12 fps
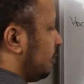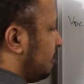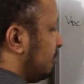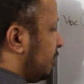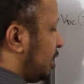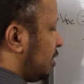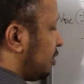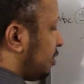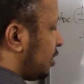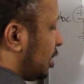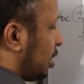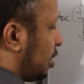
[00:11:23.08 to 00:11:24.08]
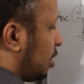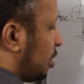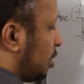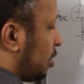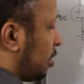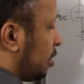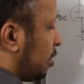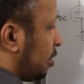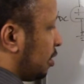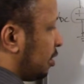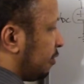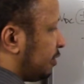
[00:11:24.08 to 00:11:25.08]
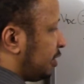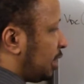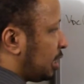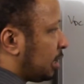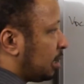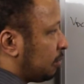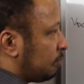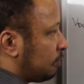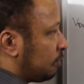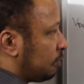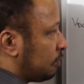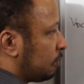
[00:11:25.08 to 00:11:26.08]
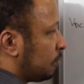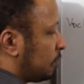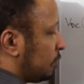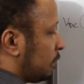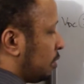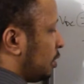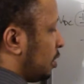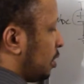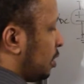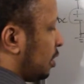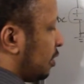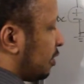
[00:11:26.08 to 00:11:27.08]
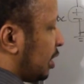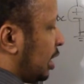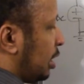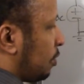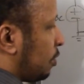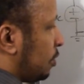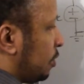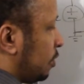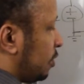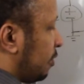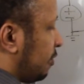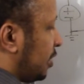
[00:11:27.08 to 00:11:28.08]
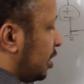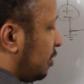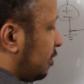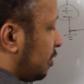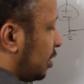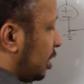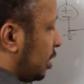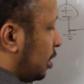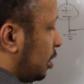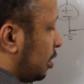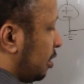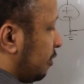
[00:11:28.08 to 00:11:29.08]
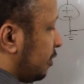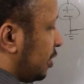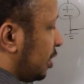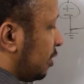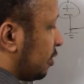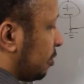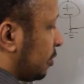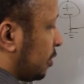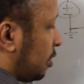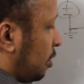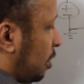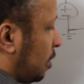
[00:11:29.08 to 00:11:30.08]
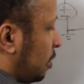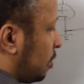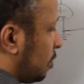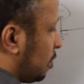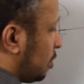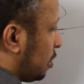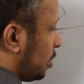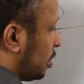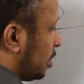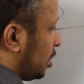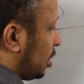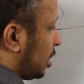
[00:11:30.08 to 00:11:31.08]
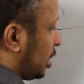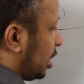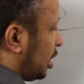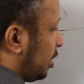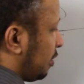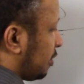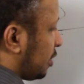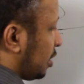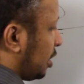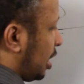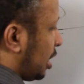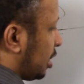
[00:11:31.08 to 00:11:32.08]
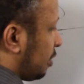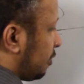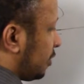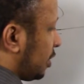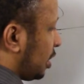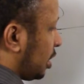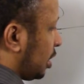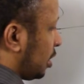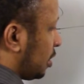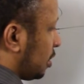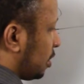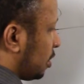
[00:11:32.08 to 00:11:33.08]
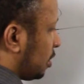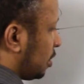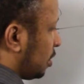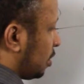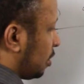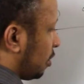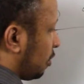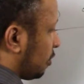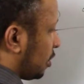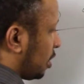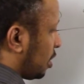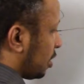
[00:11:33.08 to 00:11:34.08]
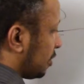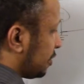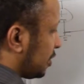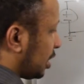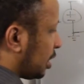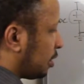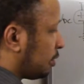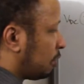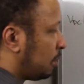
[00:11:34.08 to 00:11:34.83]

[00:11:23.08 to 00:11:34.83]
Vc of t is equal to Vc of t sub 0 e to the negative t over Rc.